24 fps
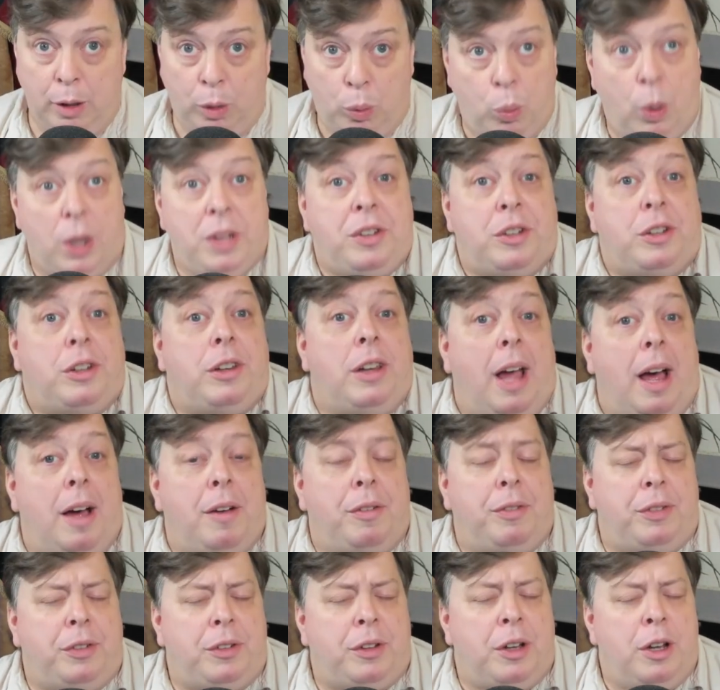What's
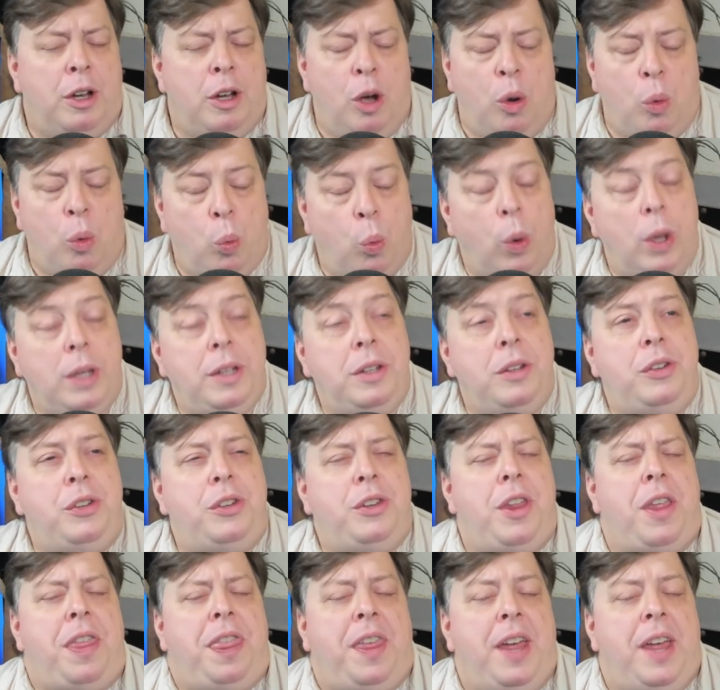left? What is
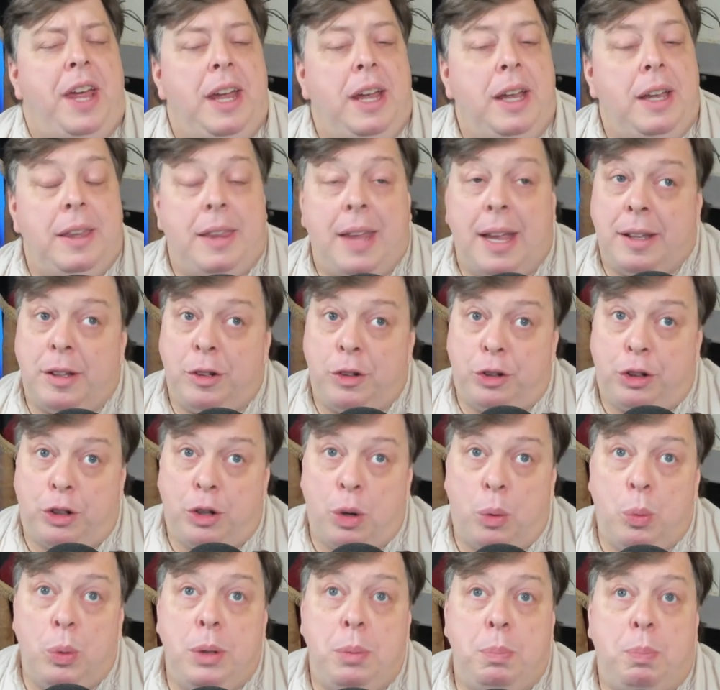the thing that is
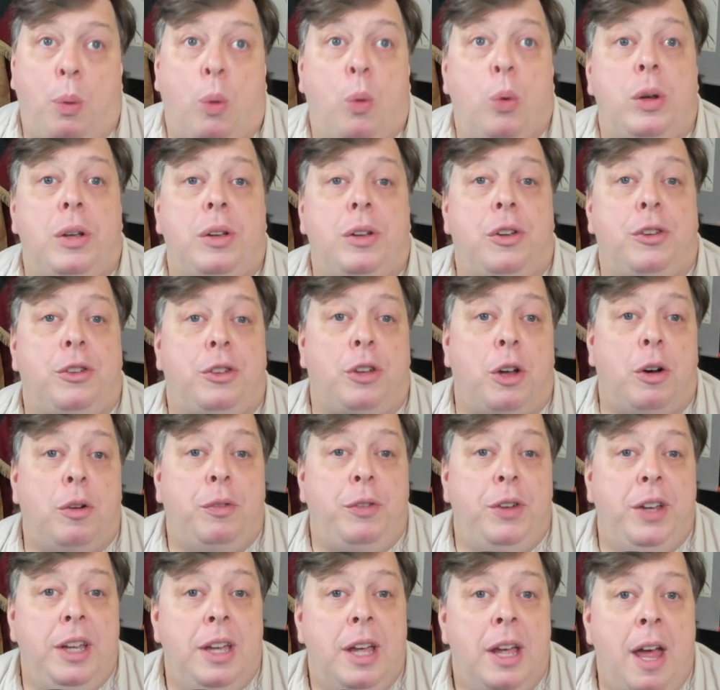so important to
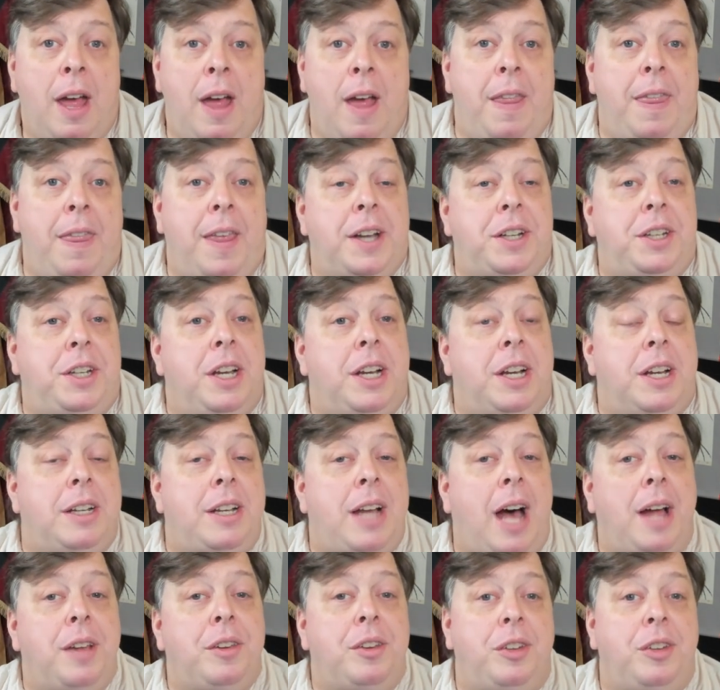Sophie that she
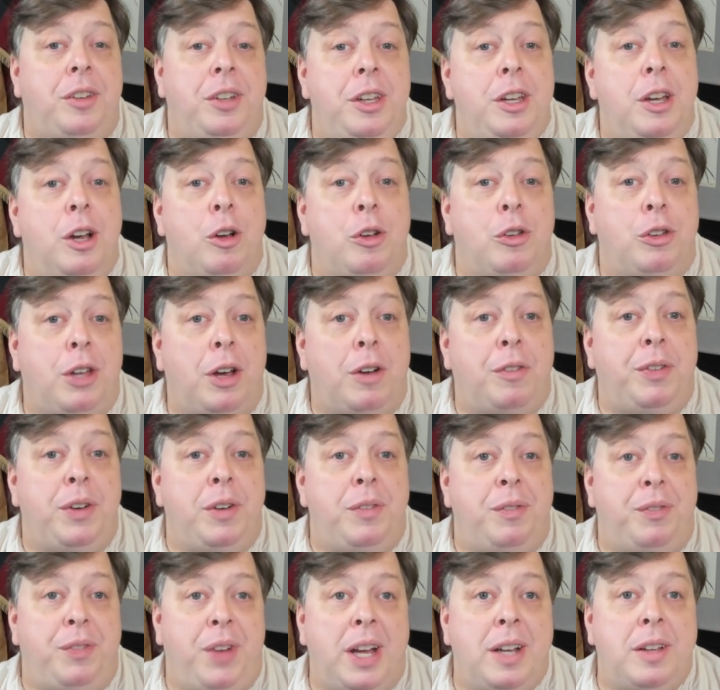cannot see herself in
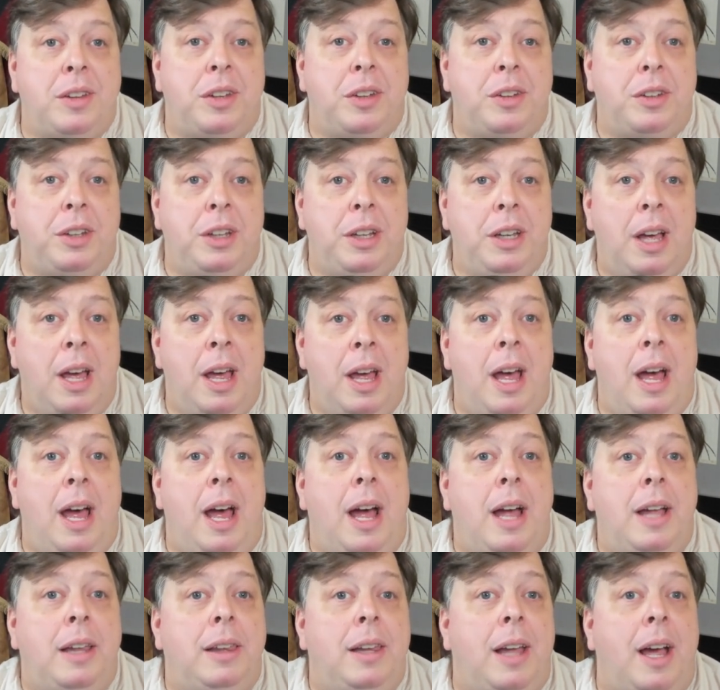fantasy
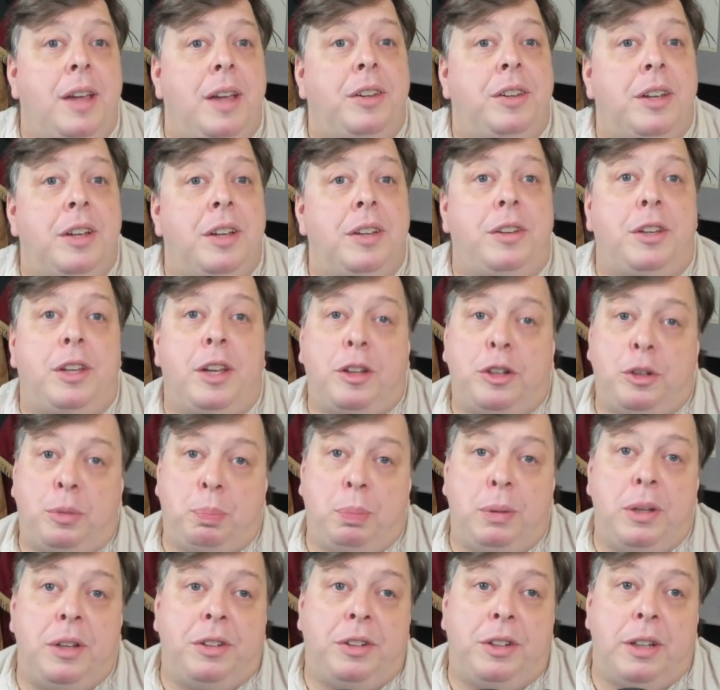unless it's
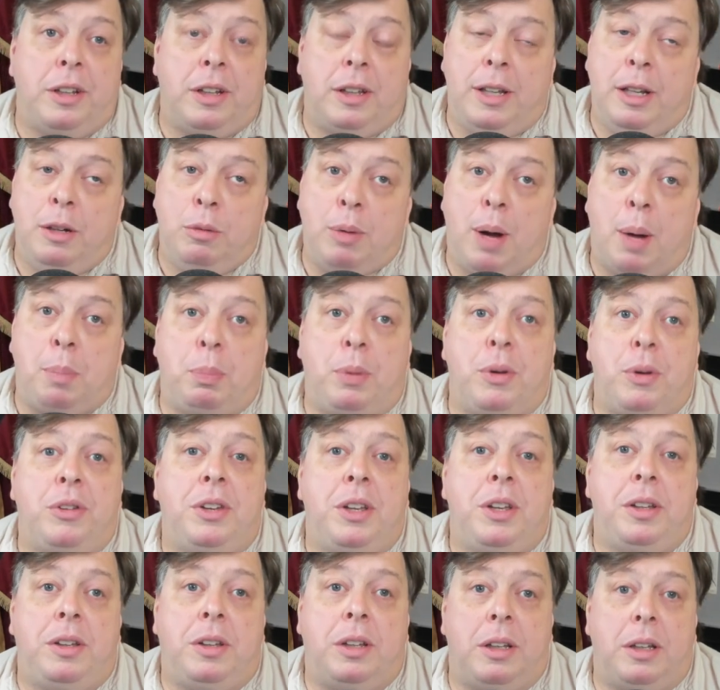explicitly
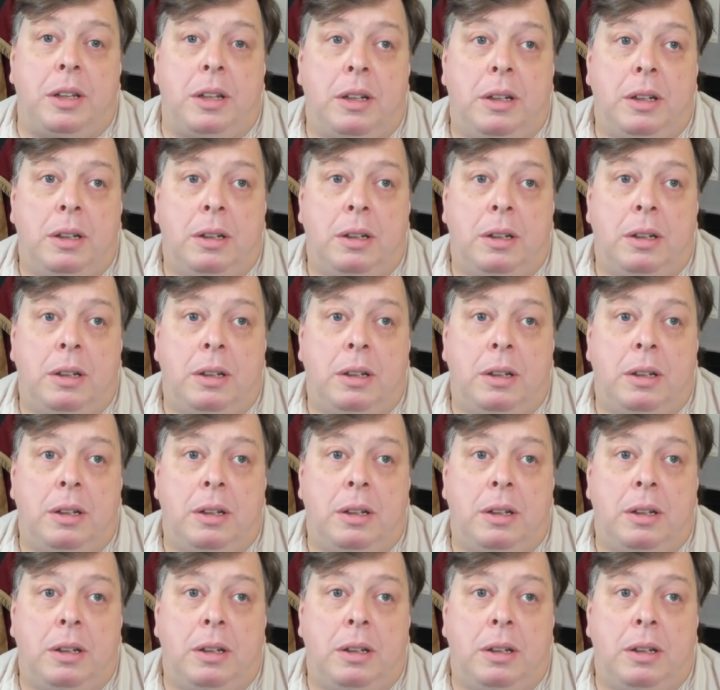represented?